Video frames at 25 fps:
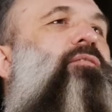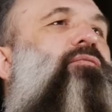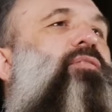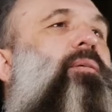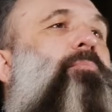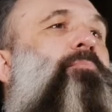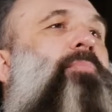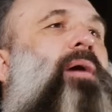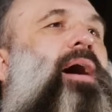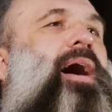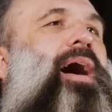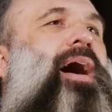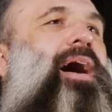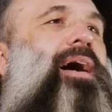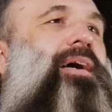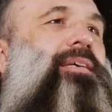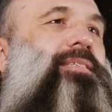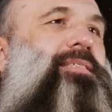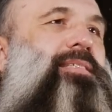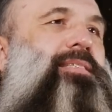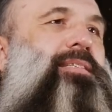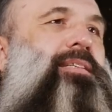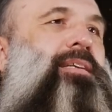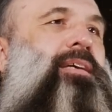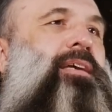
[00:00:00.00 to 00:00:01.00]
of the
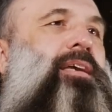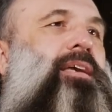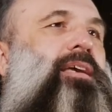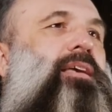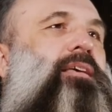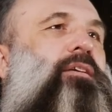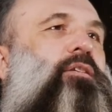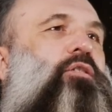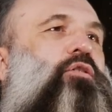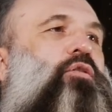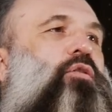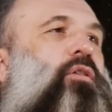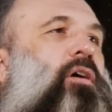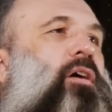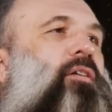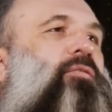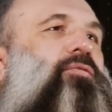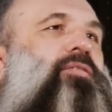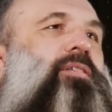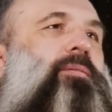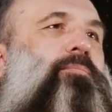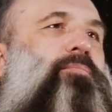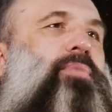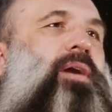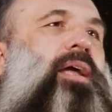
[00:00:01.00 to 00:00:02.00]
past, you have
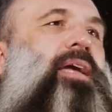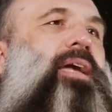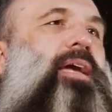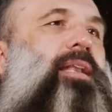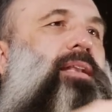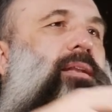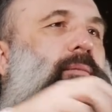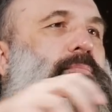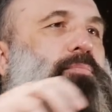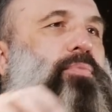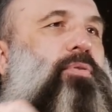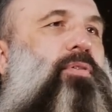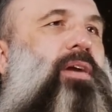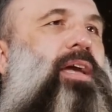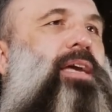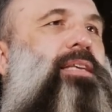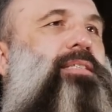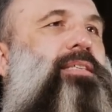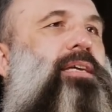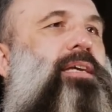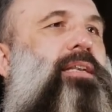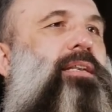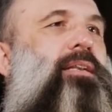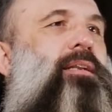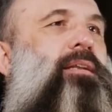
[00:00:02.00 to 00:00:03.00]
to bring in the
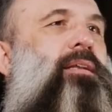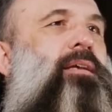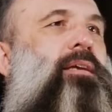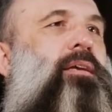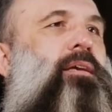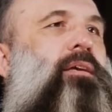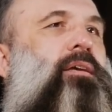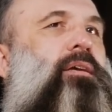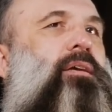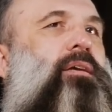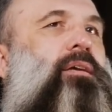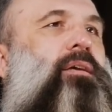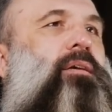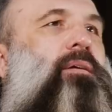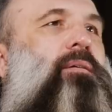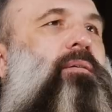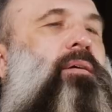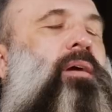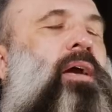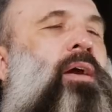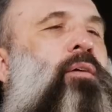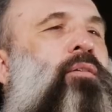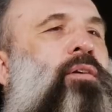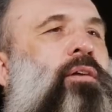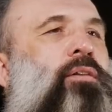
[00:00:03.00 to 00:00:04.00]
present.
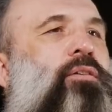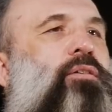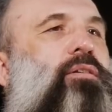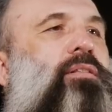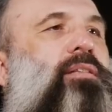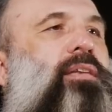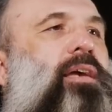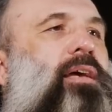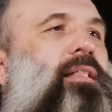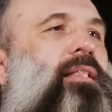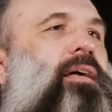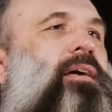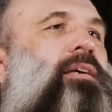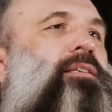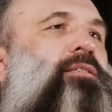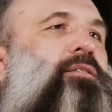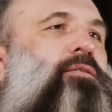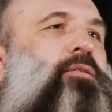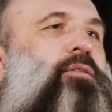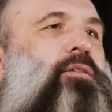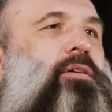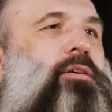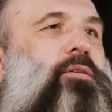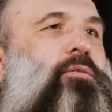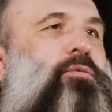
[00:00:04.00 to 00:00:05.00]
How can you tell a
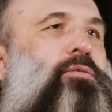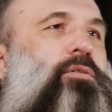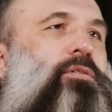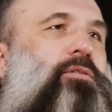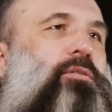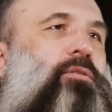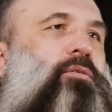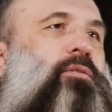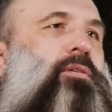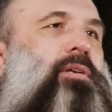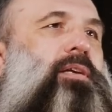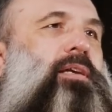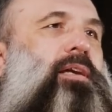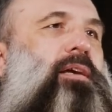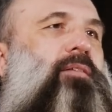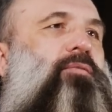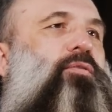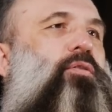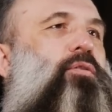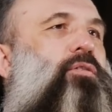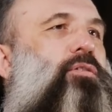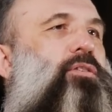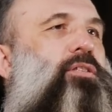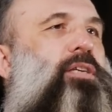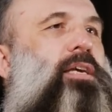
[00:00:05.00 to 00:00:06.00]
historical story if
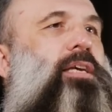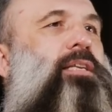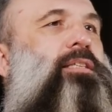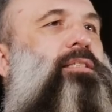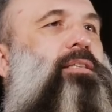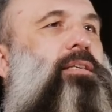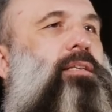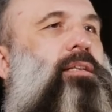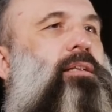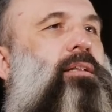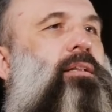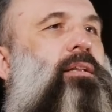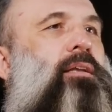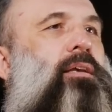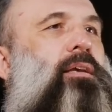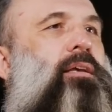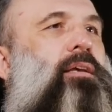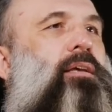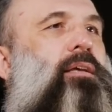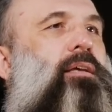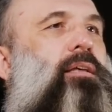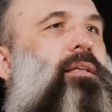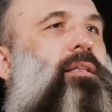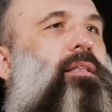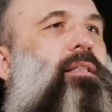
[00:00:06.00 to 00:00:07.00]
you're changing
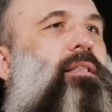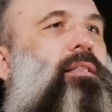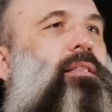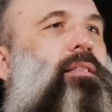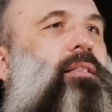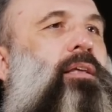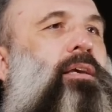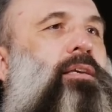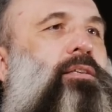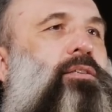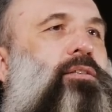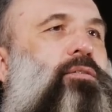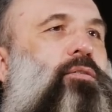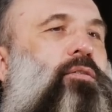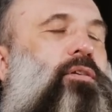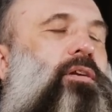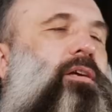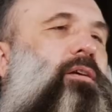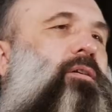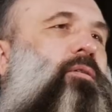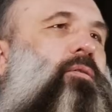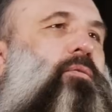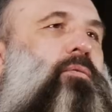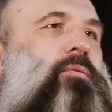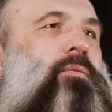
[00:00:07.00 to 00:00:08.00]
the
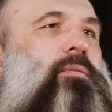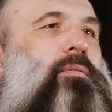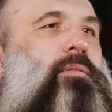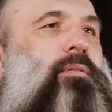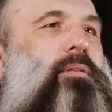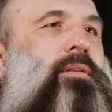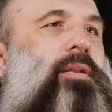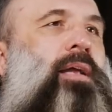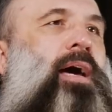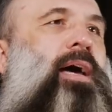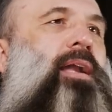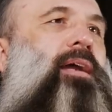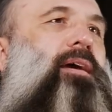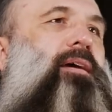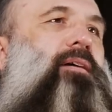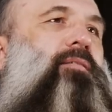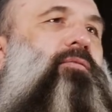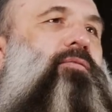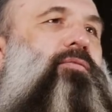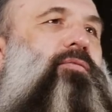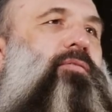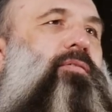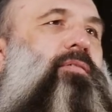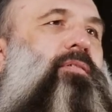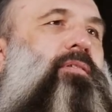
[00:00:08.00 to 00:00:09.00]
historical
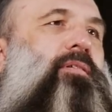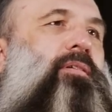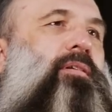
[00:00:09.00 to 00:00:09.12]
narrative?